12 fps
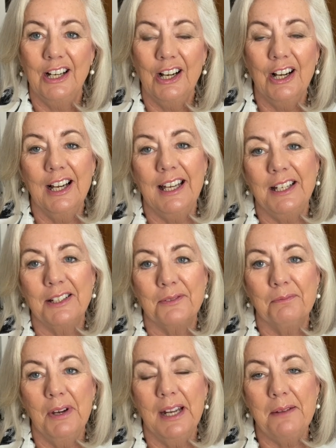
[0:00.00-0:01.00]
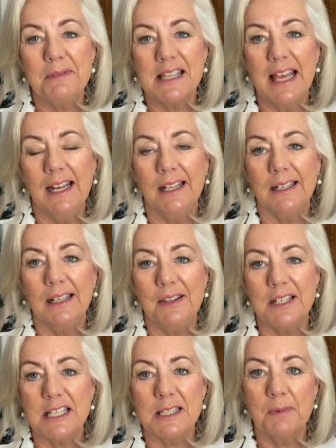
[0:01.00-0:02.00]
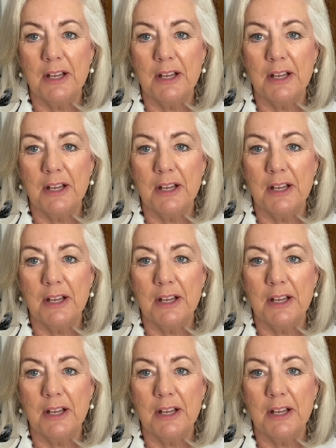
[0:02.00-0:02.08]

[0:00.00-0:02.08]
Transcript: Hi, my name's Helen and this is